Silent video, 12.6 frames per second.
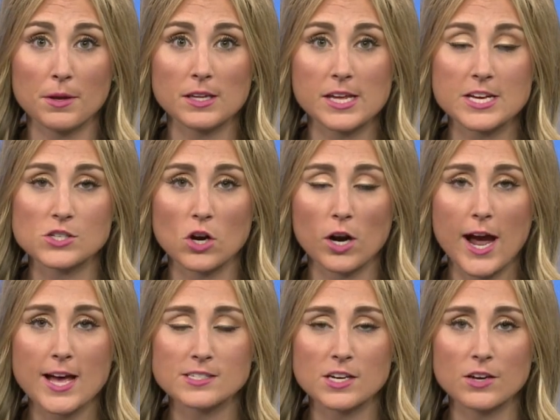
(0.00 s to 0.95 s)
police are
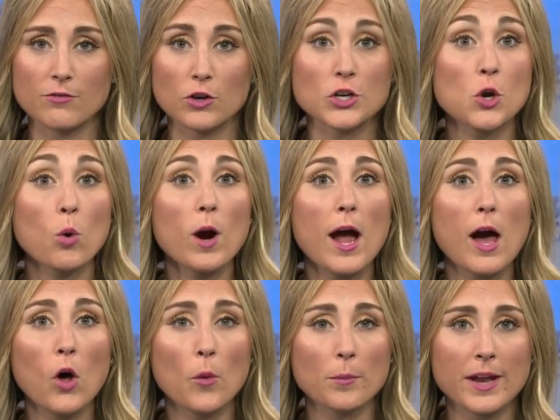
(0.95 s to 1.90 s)
asking for your
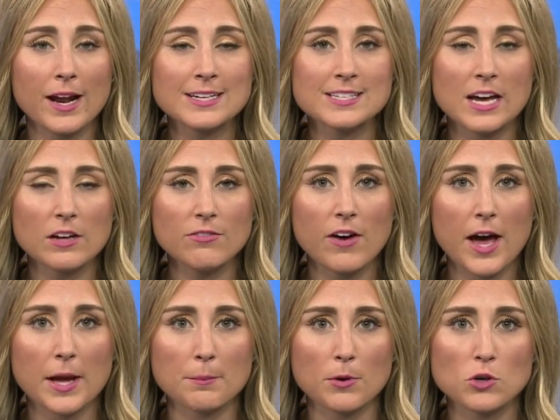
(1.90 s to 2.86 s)
help in
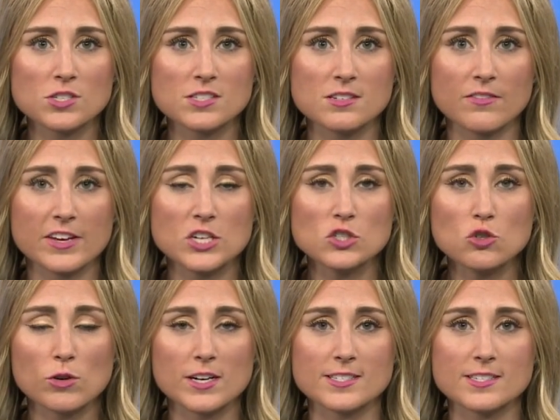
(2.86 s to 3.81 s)
identifying persons of
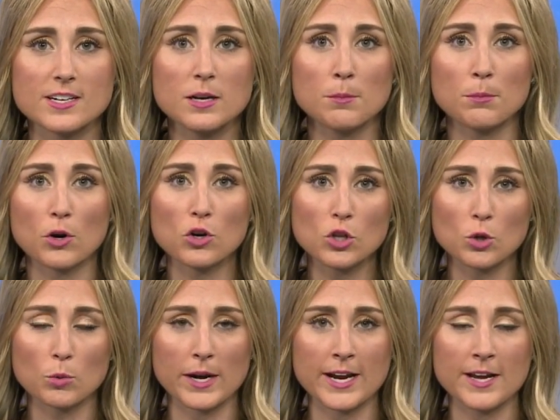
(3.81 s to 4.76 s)
interest in a
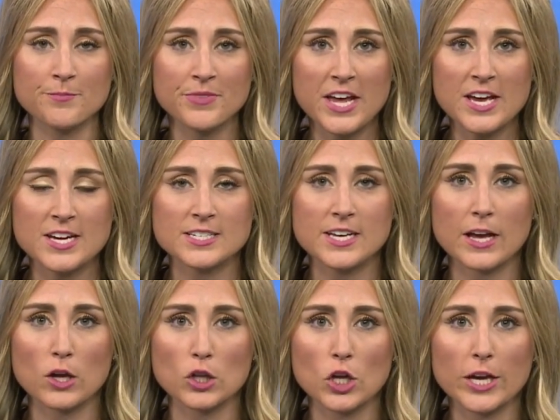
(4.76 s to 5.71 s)
burglary.
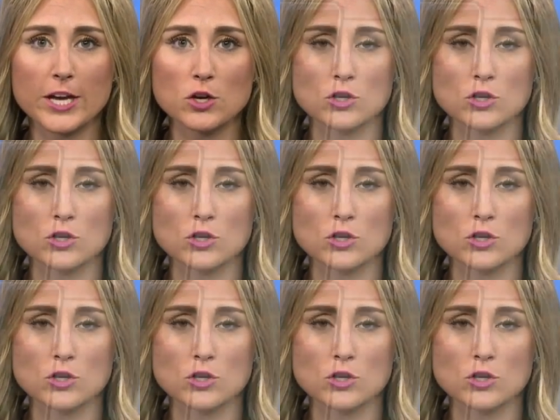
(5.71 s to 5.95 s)
Take a look at